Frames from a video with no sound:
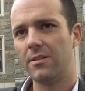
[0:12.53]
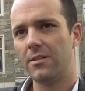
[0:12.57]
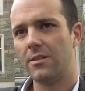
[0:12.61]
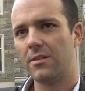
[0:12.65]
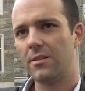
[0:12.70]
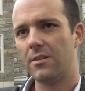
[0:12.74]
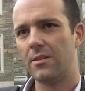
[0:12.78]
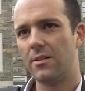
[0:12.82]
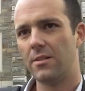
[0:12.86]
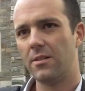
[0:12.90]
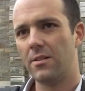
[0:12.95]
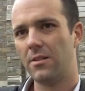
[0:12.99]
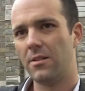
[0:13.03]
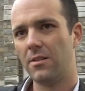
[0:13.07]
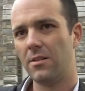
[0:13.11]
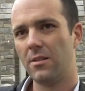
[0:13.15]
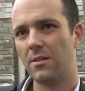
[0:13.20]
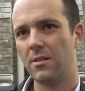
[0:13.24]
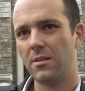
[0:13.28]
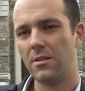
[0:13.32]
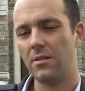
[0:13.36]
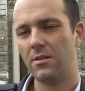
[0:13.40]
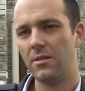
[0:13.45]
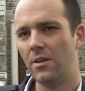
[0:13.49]
In Bogota,
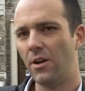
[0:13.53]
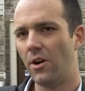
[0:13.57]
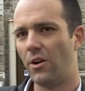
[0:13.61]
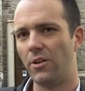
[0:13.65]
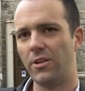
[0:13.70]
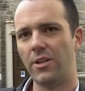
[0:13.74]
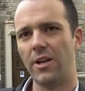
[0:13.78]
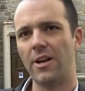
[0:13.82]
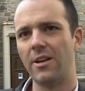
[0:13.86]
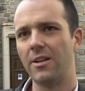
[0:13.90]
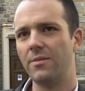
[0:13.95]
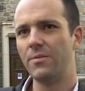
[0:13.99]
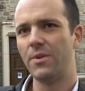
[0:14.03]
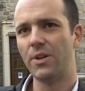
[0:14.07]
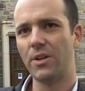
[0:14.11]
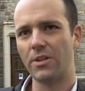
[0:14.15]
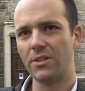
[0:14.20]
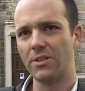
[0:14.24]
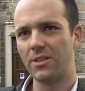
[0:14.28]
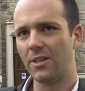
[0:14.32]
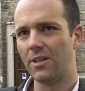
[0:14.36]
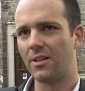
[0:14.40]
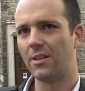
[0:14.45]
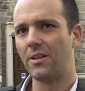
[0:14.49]
yeah. No, not in
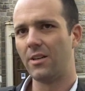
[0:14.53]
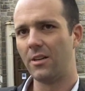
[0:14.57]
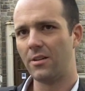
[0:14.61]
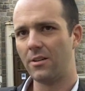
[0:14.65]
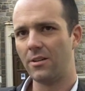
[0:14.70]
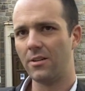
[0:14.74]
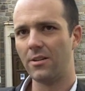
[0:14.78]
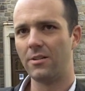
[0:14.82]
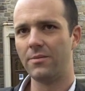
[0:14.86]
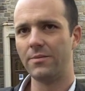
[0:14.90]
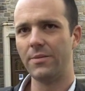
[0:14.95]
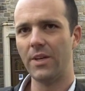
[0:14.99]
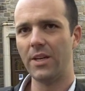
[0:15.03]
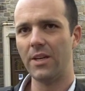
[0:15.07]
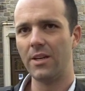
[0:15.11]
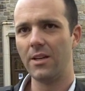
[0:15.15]
Bogota, in Colombia.